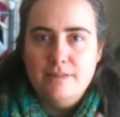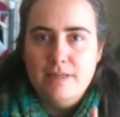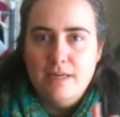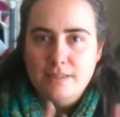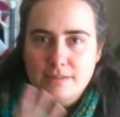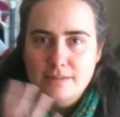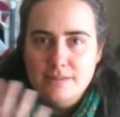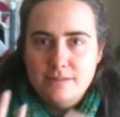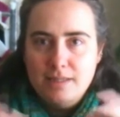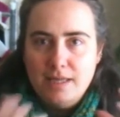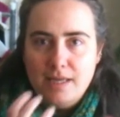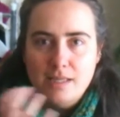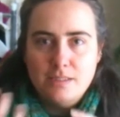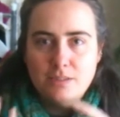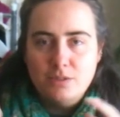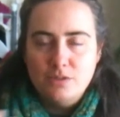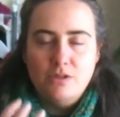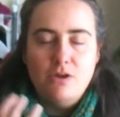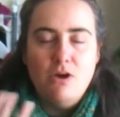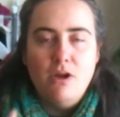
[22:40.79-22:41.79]

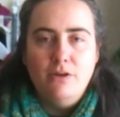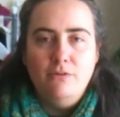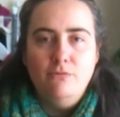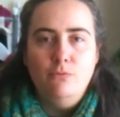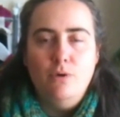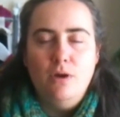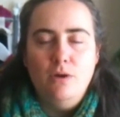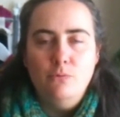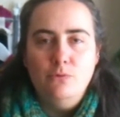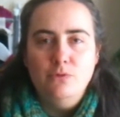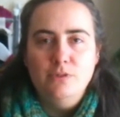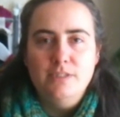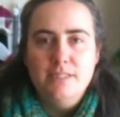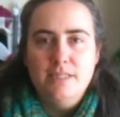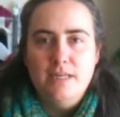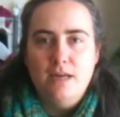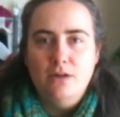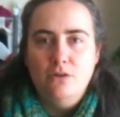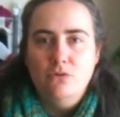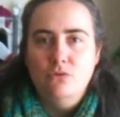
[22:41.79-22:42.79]
That's kind of what I want to
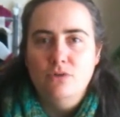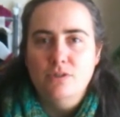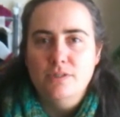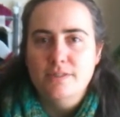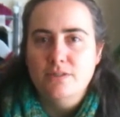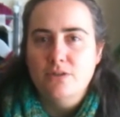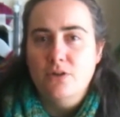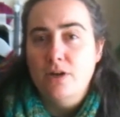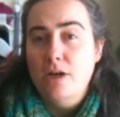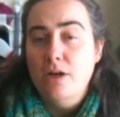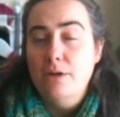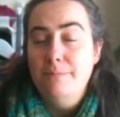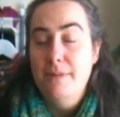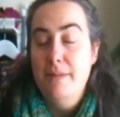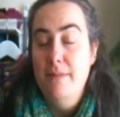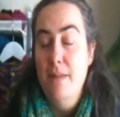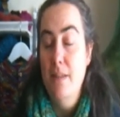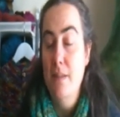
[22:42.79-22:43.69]
get across, and I hope that